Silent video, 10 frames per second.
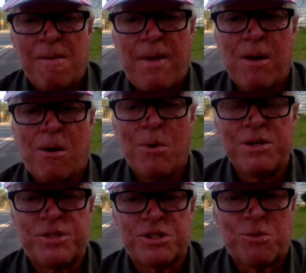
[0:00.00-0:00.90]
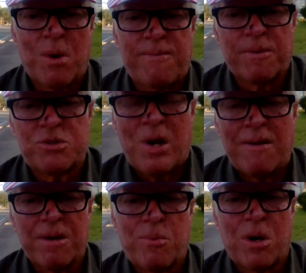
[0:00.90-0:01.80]
They always disrupt from
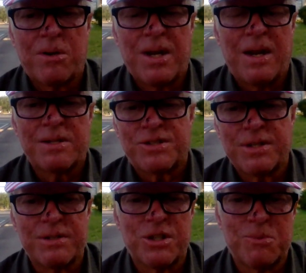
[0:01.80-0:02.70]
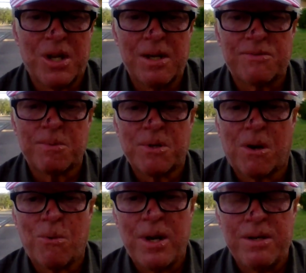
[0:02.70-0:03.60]
traffic broadcasting, sometimes from car
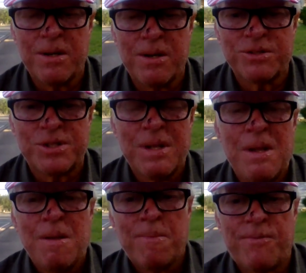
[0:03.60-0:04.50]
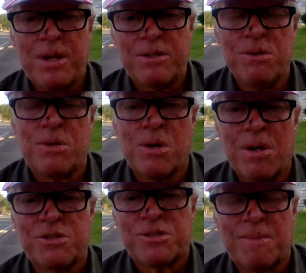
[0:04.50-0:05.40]
radios, but they do
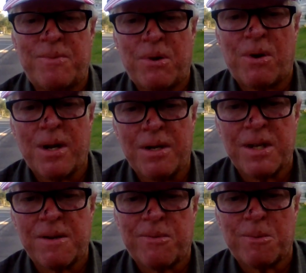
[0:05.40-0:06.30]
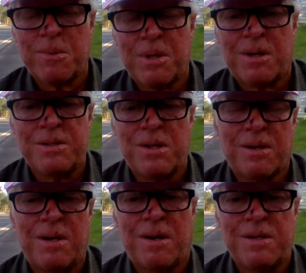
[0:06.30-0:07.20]
cause very
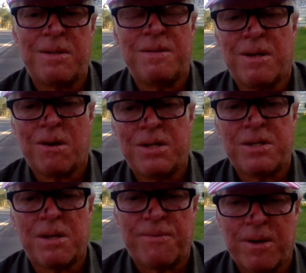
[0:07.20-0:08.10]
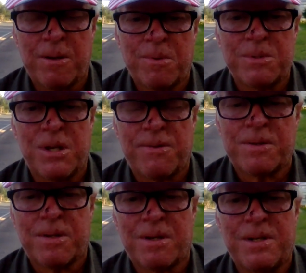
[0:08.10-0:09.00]
identifiable
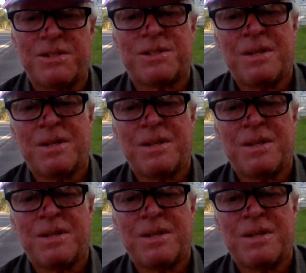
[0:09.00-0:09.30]
difficulties.